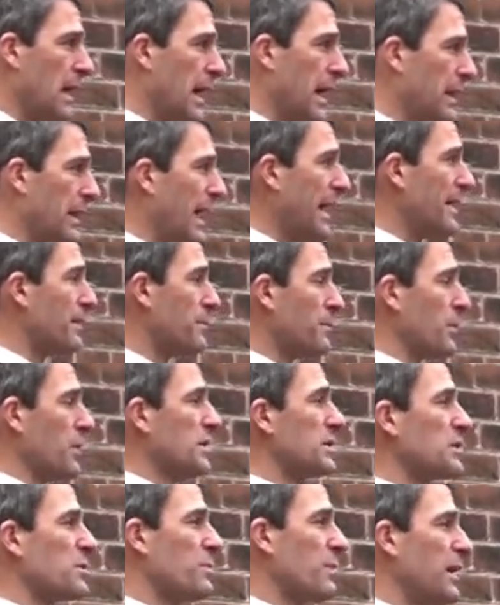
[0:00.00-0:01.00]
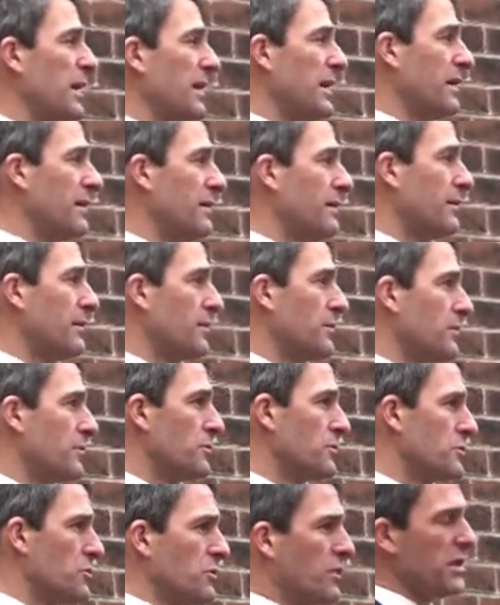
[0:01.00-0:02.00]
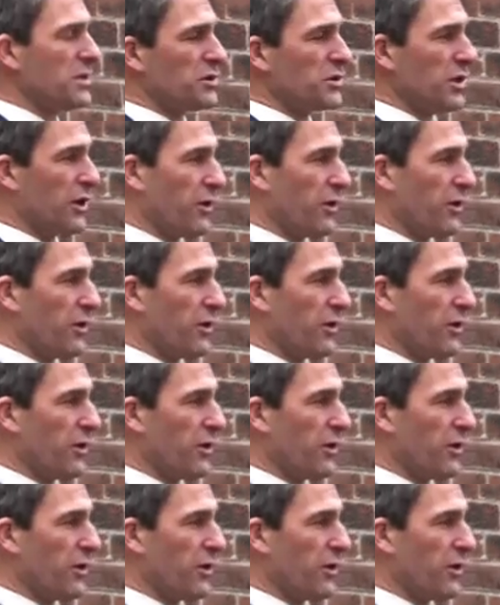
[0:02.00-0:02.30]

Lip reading: And that brings me to this